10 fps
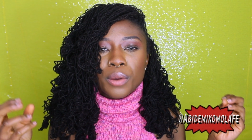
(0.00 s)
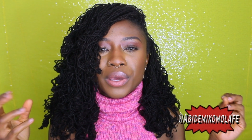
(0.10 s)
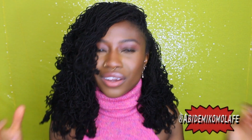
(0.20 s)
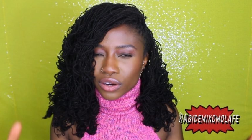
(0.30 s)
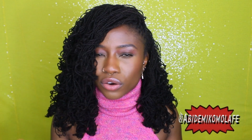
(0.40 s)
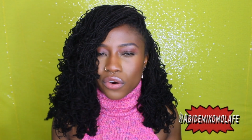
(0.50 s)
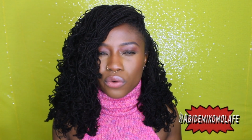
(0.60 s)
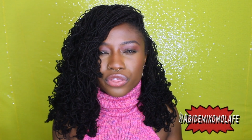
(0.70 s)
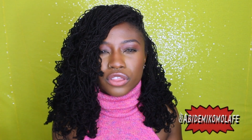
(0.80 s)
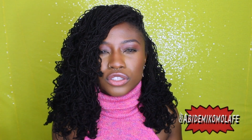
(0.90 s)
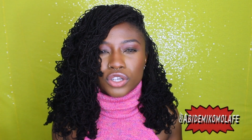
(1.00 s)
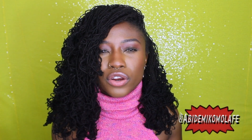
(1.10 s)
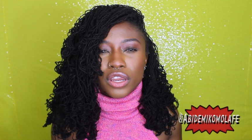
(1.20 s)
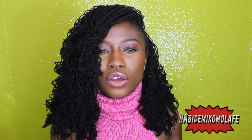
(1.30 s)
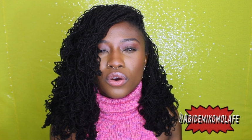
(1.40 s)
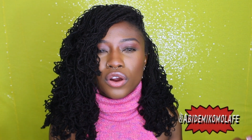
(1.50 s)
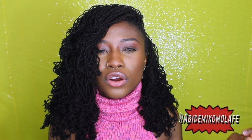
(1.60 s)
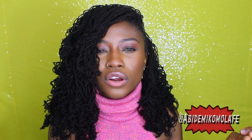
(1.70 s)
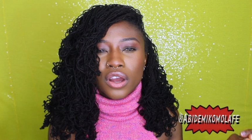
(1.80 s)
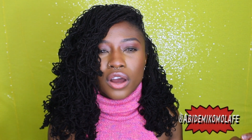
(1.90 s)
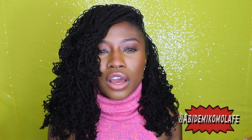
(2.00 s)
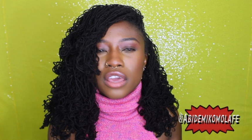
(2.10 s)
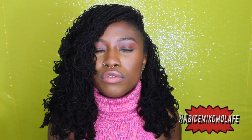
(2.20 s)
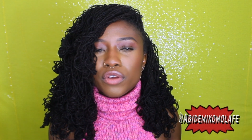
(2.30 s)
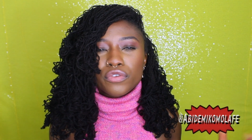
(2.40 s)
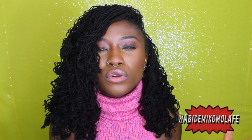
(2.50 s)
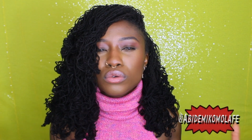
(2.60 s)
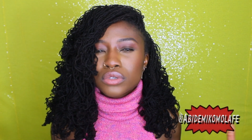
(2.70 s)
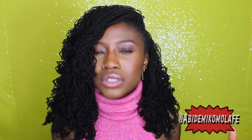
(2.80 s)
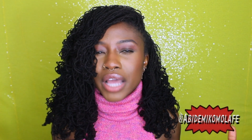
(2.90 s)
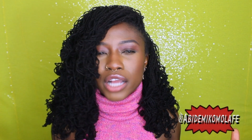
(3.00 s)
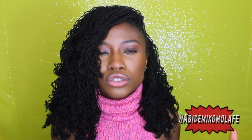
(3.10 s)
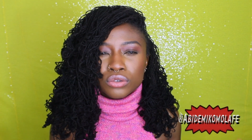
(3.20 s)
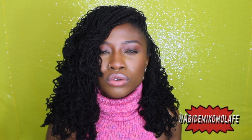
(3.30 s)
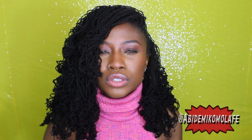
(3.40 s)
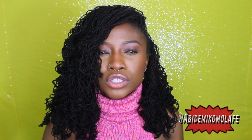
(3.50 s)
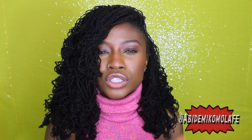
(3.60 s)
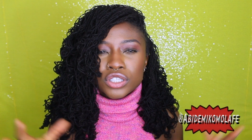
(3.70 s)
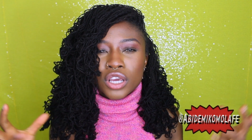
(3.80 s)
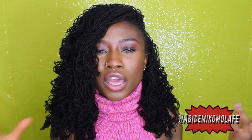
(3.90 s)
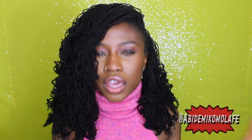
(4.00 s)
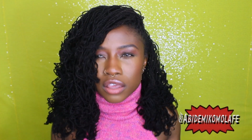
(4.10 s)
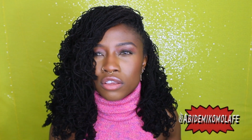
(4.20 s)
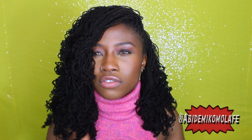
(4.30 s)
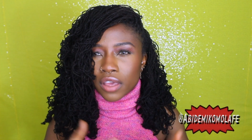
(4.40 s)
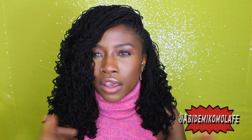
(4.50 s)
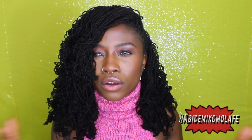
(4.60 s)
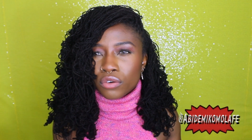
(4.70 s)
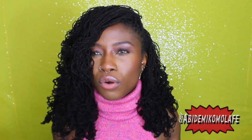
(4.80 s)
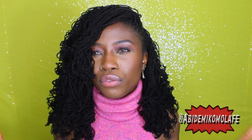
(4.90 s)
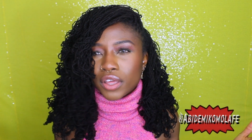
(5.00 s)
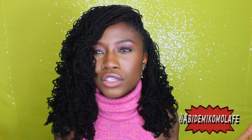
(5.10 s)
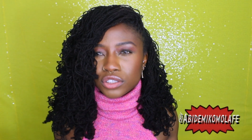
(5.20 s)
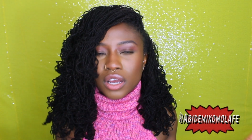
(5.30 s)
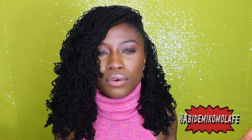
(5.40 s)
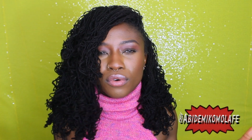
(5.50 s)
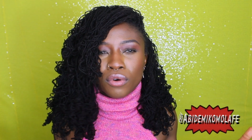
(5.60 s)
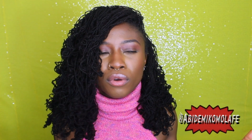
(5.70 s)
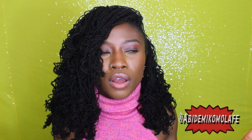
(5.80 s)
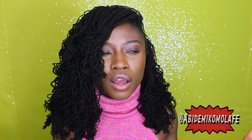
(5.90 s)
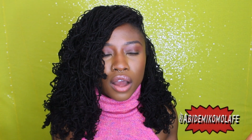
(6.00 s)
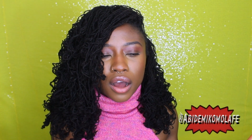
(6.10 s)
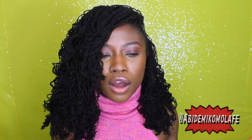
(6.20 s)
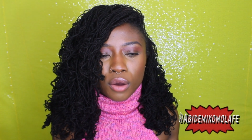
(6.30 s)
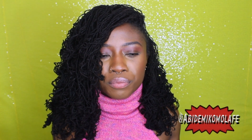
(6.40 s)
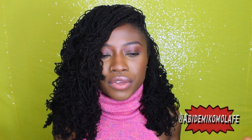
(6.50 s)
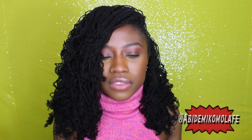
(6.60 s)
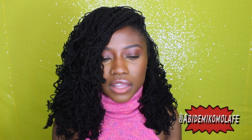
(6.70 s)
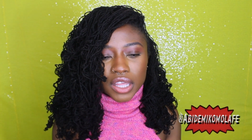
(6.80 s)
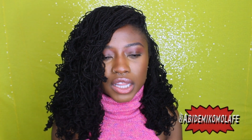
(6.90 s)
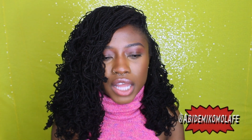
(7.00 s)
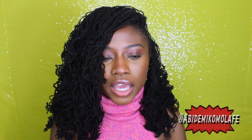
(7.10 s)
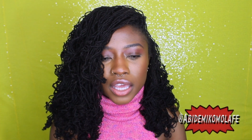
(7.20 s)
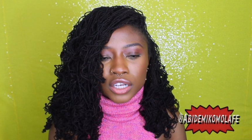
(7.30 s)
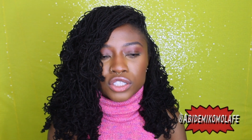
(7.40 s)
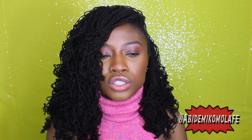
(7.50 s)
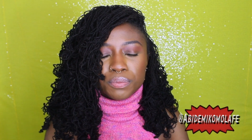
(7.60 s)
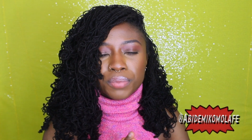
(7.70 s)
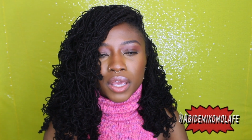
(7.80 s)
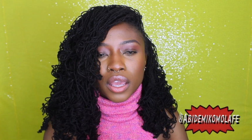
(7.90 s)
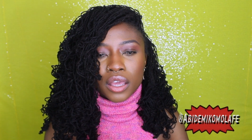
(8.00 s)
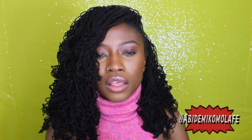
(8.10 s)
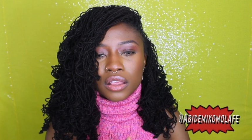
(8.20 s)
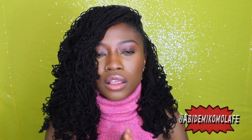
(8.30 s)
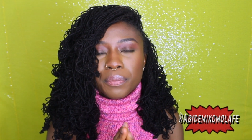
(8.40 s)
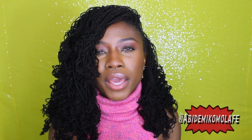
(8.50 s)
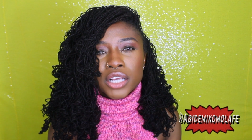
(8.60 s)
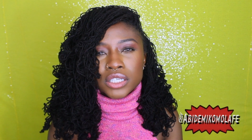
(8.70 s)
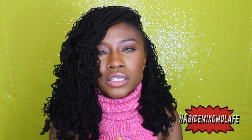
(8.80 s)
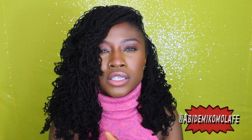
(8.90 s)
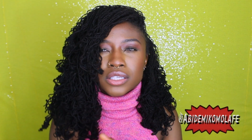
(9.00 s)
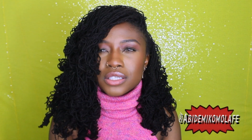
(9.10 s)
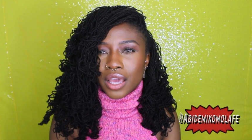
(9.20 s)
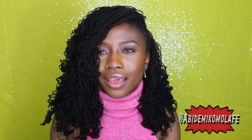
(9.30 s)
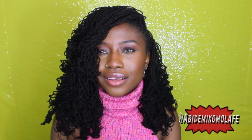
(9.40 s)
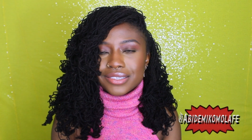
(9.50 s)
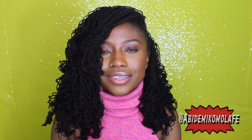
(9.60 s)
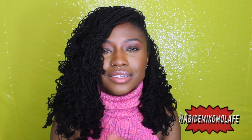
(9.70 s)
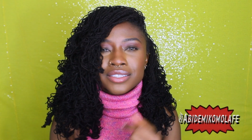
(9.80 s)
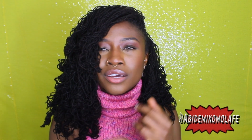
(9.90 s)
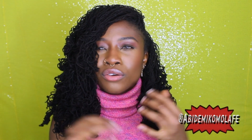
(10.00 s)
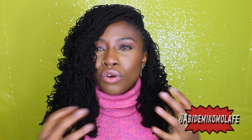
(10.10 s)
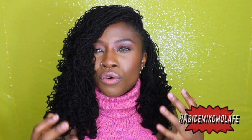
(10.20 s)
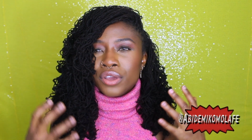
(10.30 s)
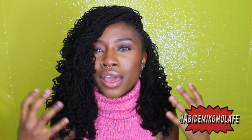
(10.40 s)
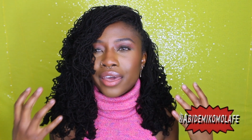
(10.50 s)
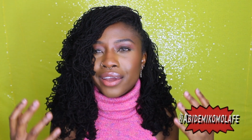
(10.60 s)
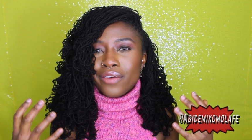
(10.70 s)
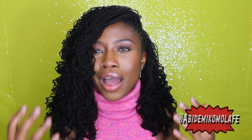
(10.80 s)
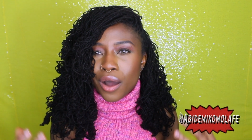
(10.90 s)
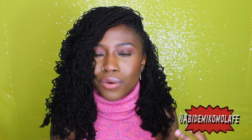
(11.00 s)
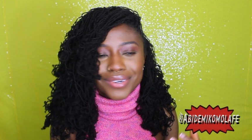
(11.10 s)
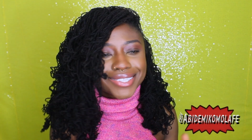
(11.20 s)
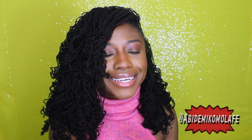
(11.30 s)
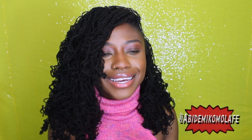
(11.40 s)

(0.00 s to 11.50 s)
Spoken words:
hair growth journey, or even if you're loose natural, just hair growth in general. There's nothing like it. Just being the patience it takes to grow your hair out,